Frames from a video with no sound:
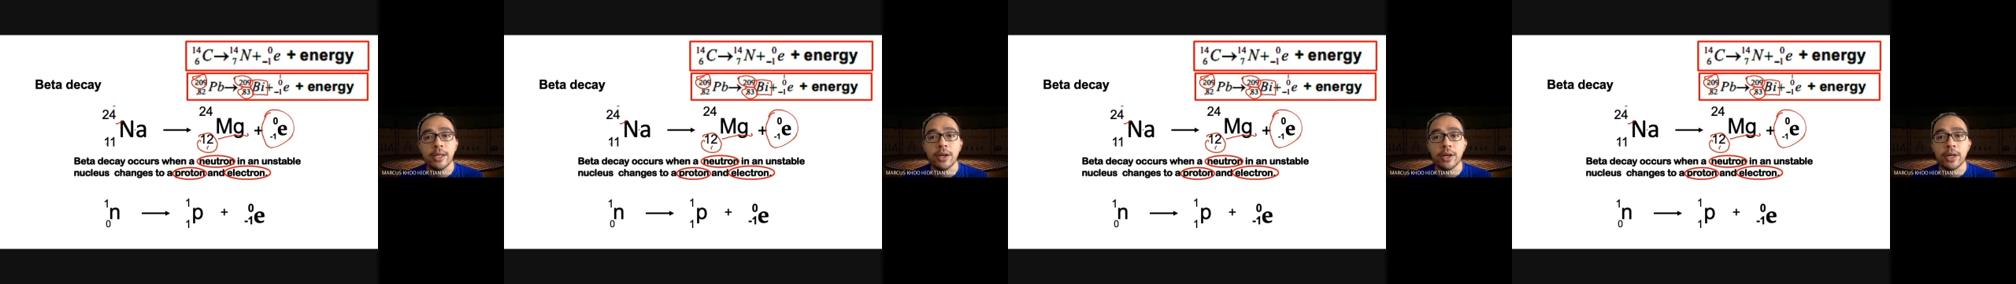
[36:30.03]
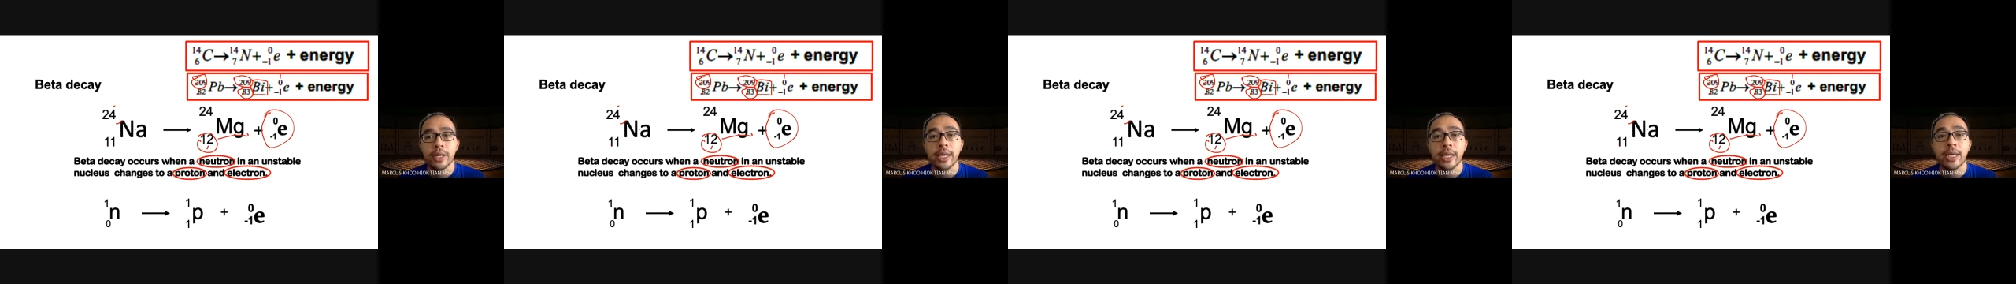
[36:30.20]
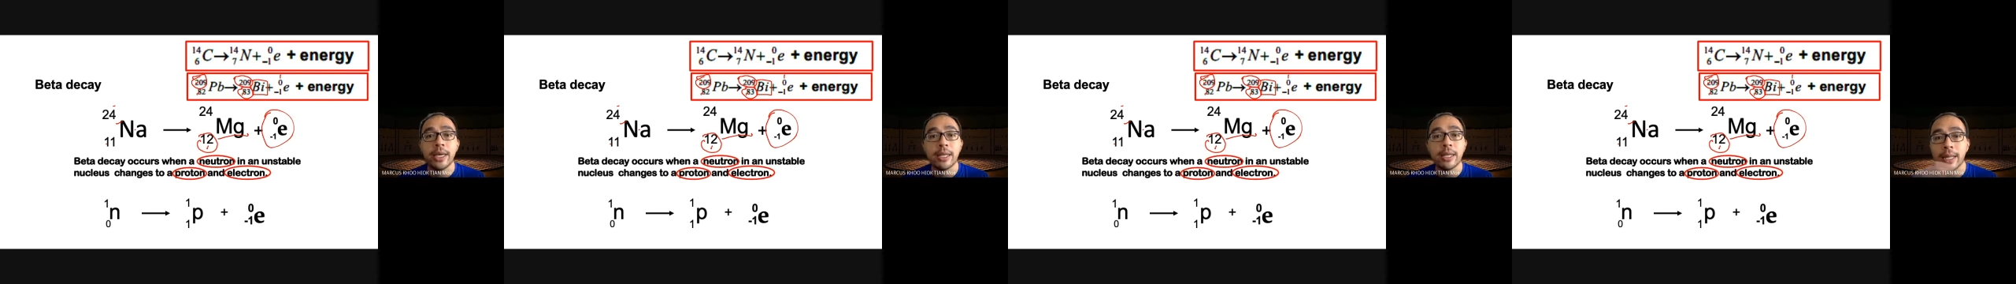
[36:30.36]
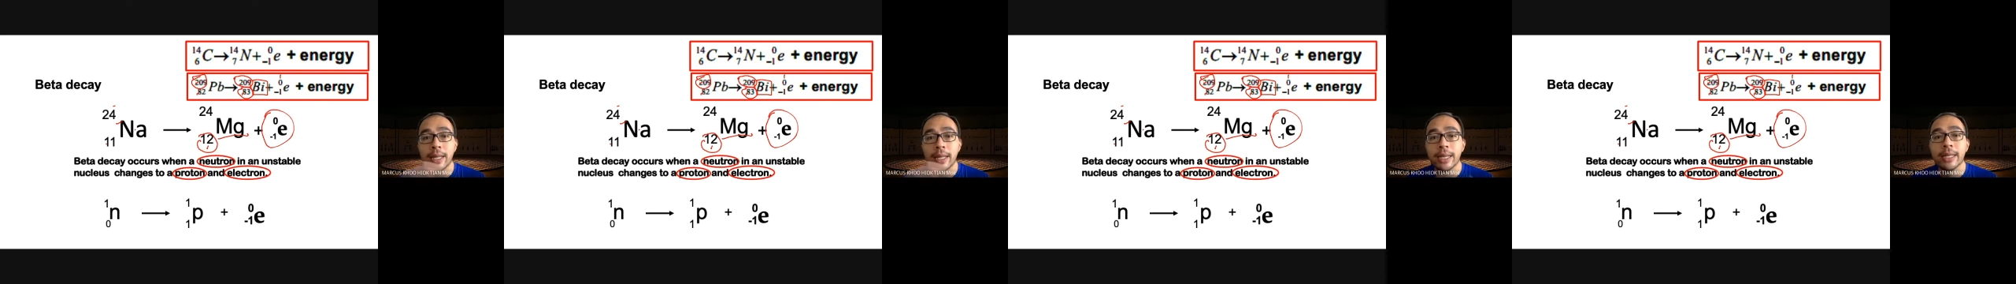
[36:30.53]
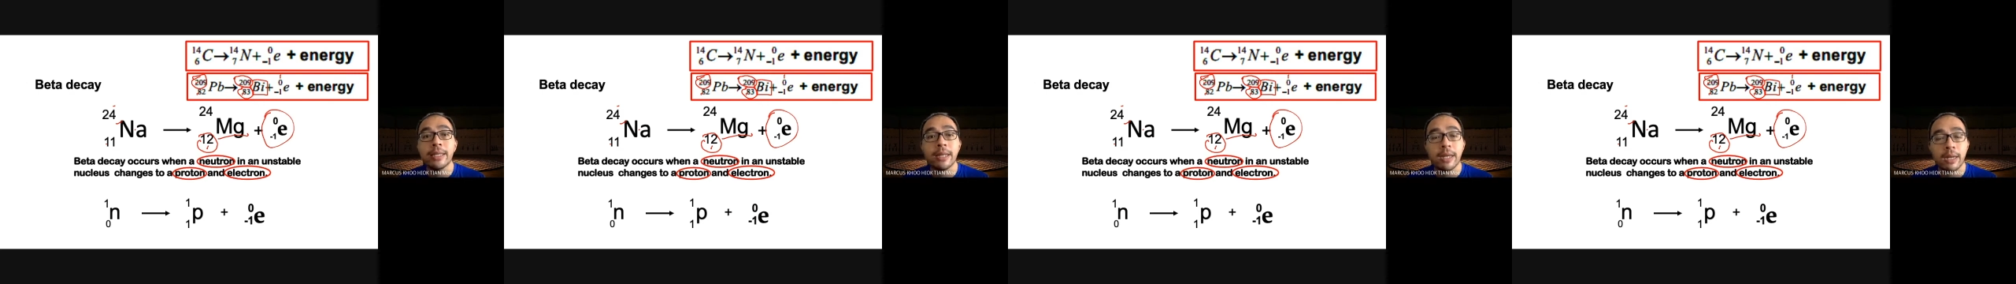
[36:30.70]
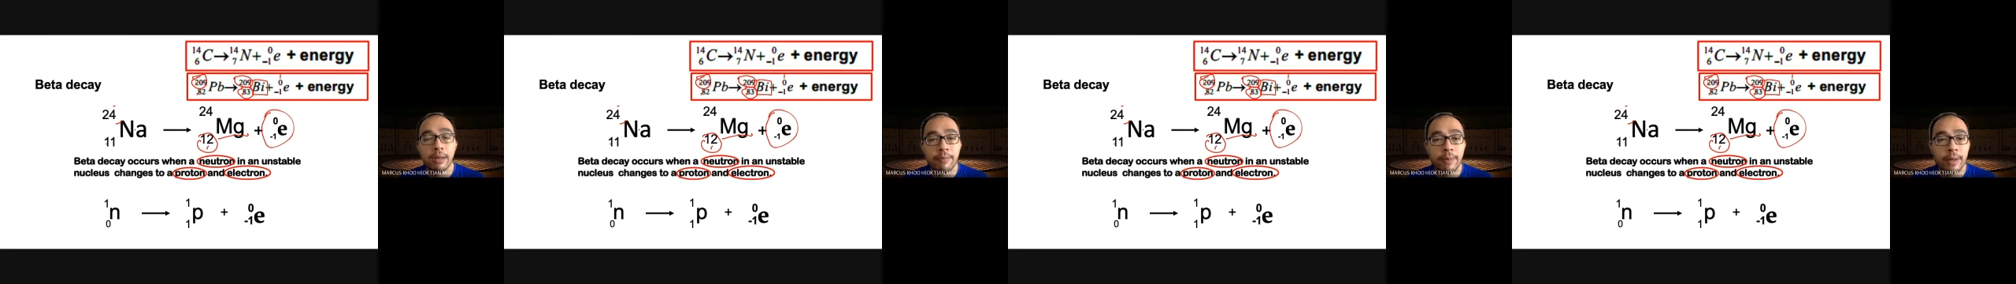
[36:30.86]
Okay, yang lain
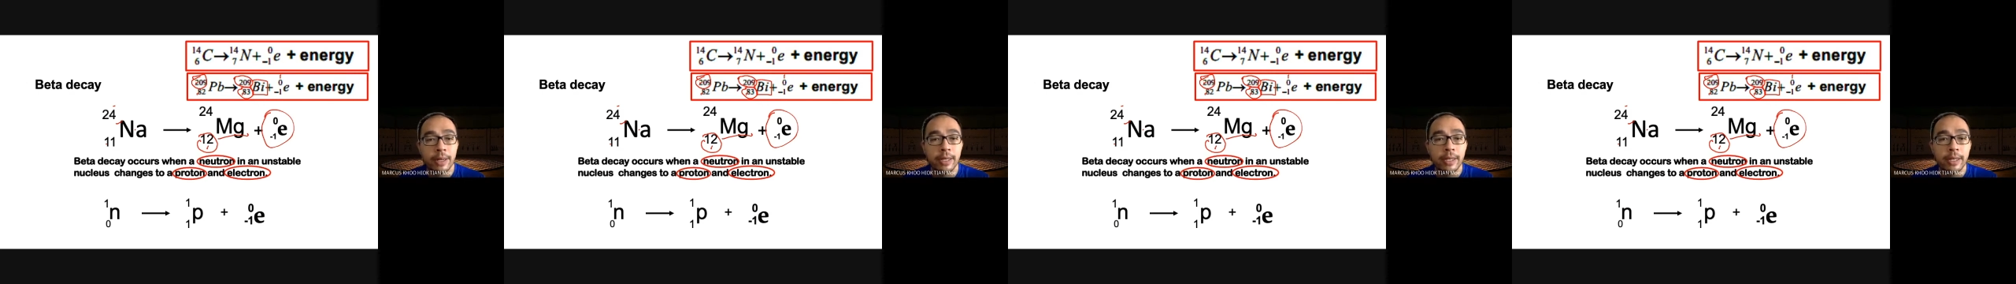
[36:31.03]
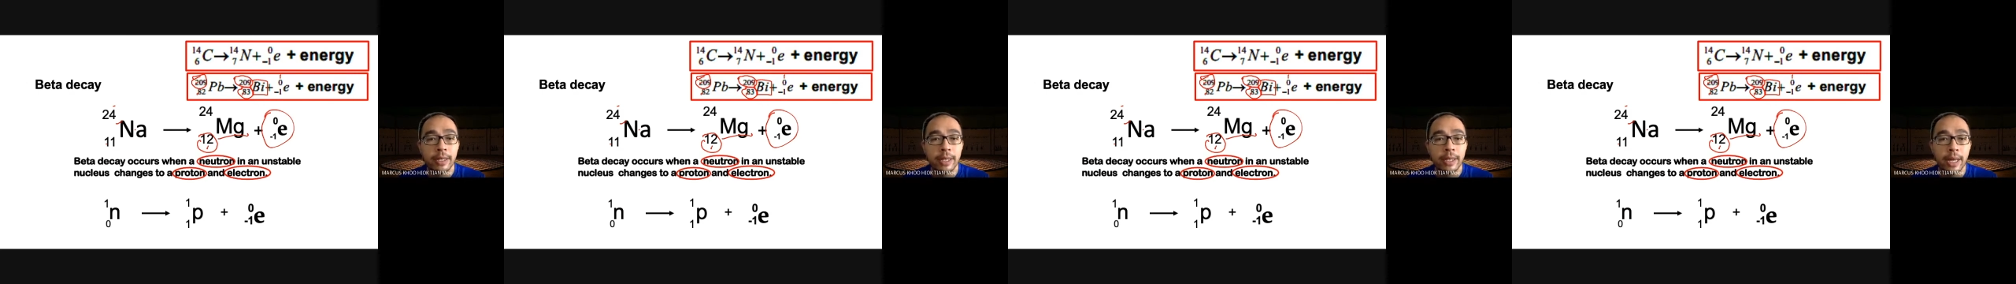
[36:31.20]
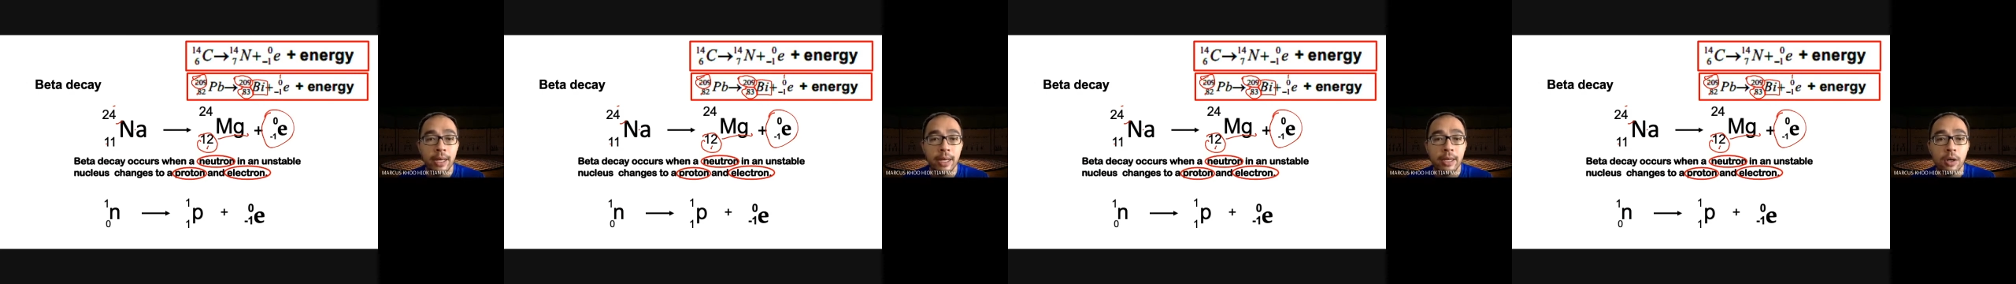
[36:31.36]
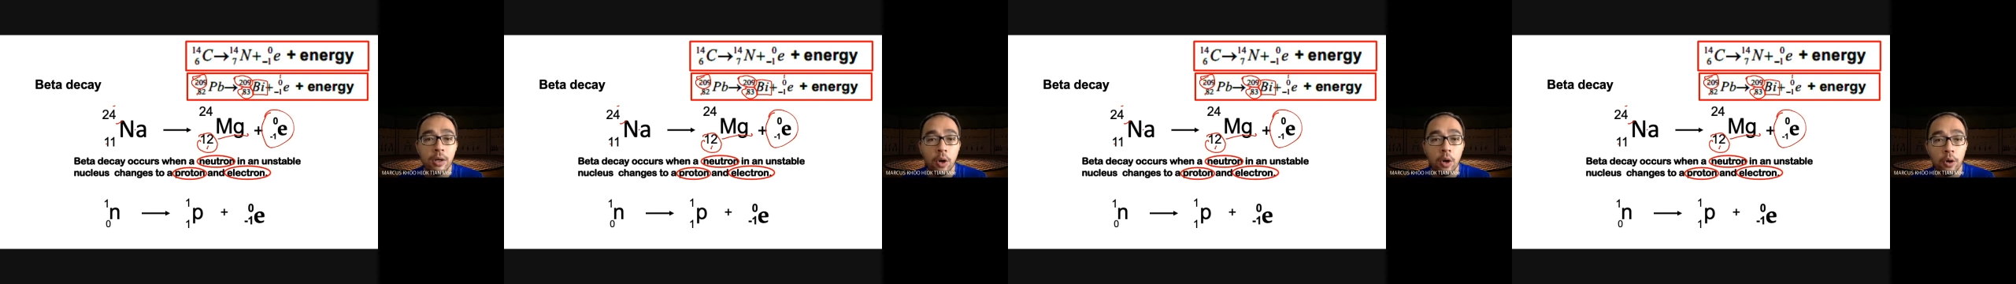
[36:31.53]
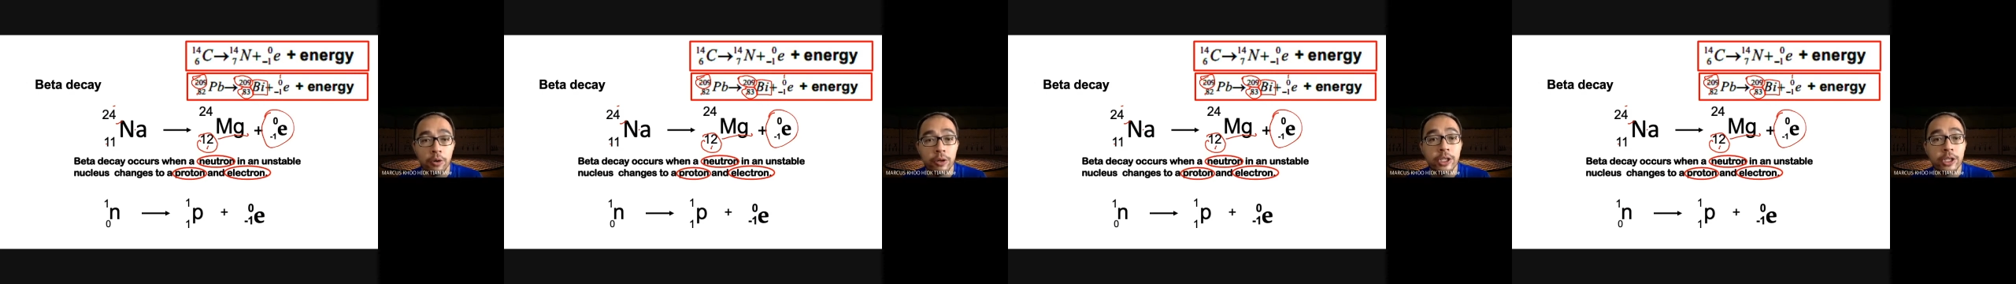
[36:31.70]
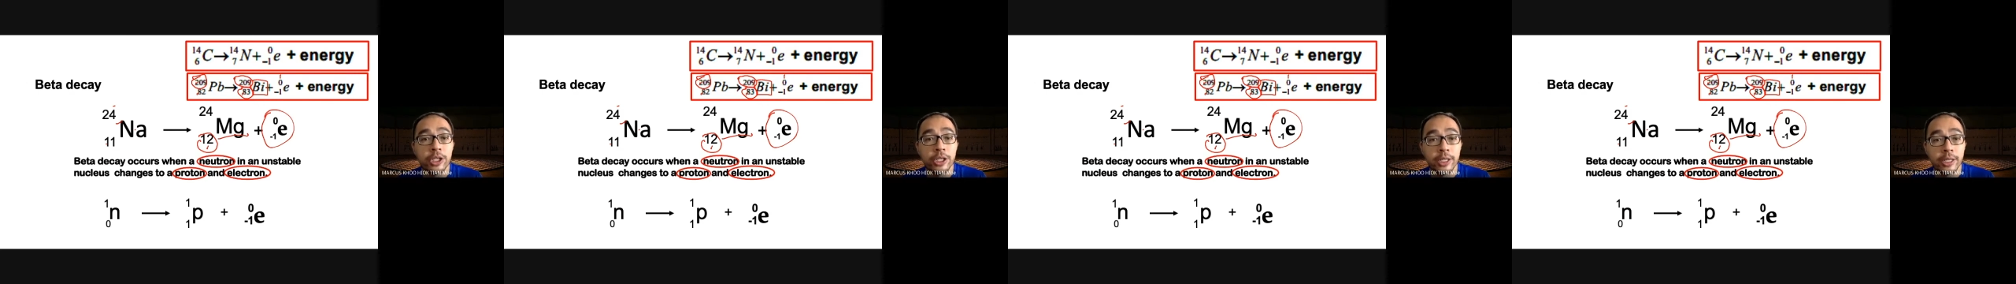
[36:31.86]
daripada yang
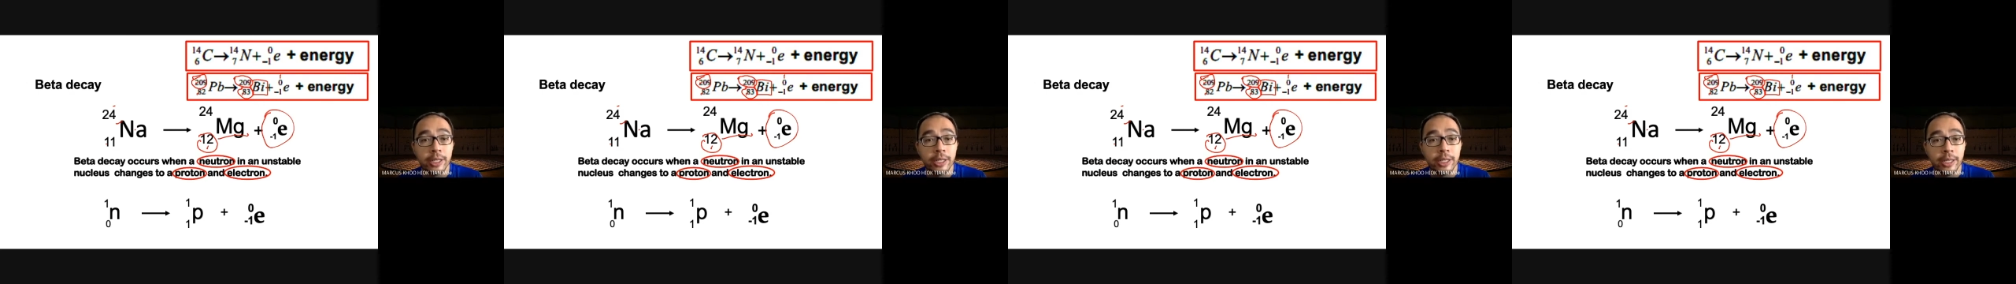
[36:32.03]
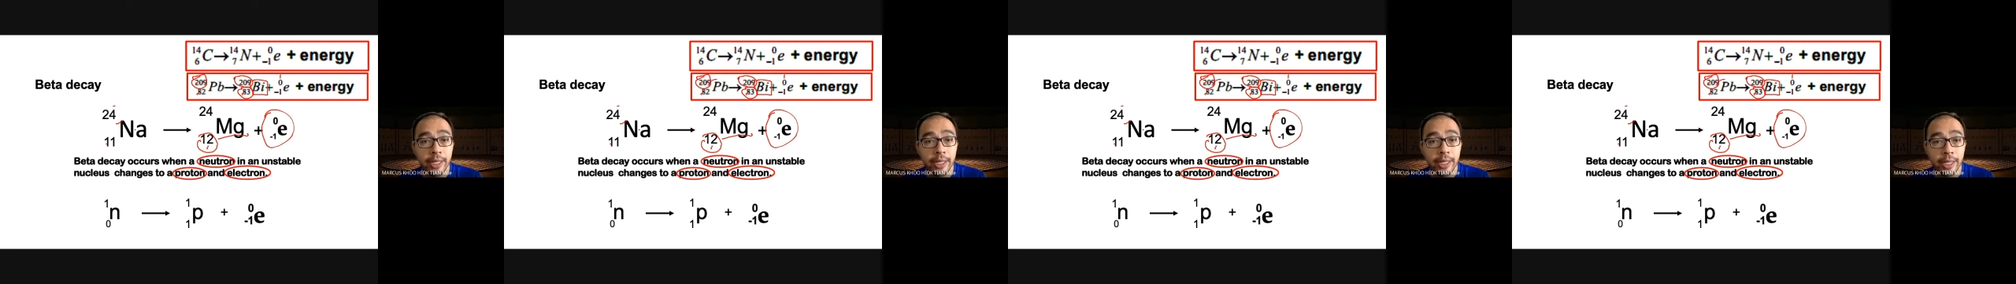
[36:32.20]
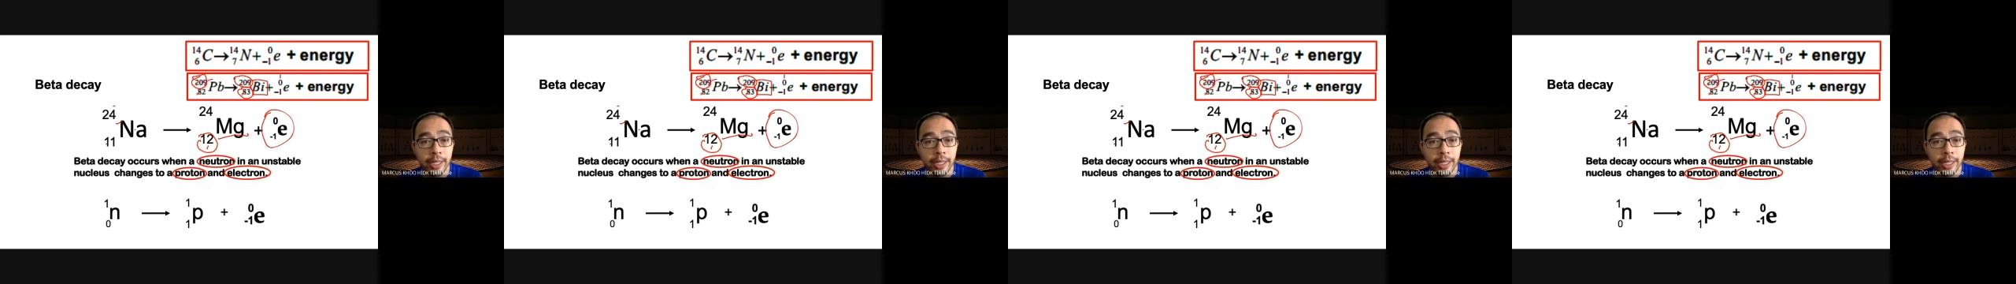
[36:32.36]
originally.